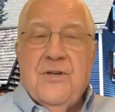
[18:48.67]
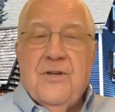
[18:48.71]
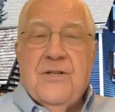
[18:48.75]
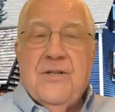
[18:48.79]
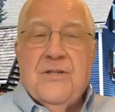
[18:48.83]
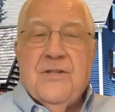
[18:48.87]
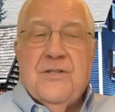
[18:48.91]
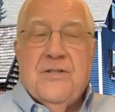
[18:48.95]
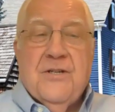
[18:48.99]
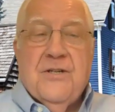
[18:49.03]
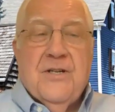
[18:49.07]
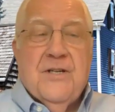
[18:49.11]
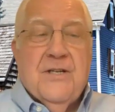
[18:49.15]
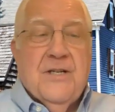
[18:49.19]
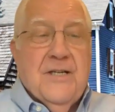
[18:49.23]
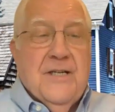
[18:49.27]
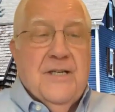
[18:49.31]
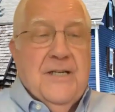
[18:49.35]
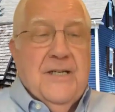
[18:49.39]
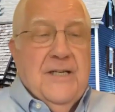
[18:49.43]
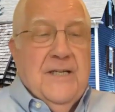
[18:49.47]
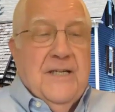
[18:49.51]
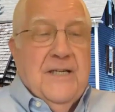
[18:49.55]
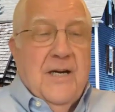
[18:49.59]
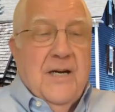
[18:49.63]
It's a,
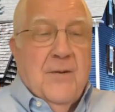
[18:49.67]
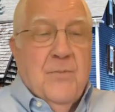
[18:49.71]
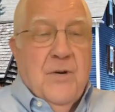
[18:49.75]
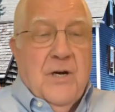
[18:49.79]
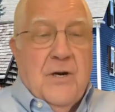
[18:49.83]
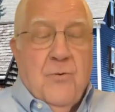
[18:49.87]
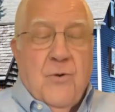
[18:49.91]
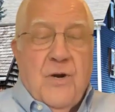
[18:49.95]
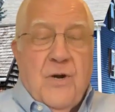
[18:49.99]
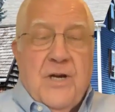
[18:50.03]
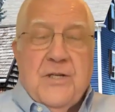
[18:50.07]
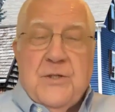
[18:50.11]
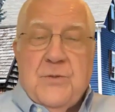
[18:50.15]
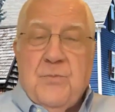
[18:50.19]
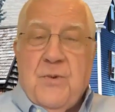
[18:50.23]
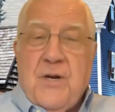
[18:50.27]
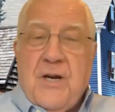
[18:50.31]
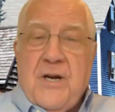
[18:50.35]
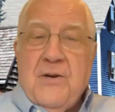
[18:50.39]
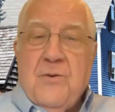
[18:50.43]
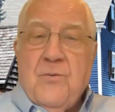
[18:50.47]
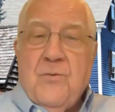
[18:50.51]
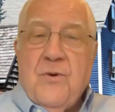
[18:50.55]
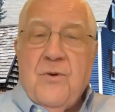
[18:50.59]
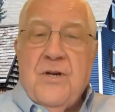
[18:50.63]
a bequest
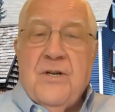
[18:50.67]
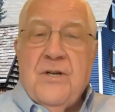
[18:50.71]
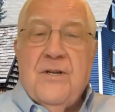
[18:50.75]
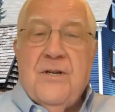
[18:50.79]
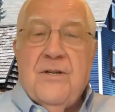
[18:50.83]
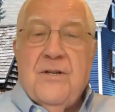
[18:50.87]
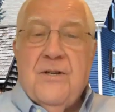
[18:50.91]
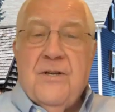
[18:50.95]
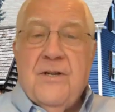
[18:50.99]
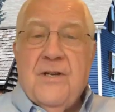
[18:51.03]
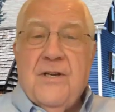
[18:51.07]
by will.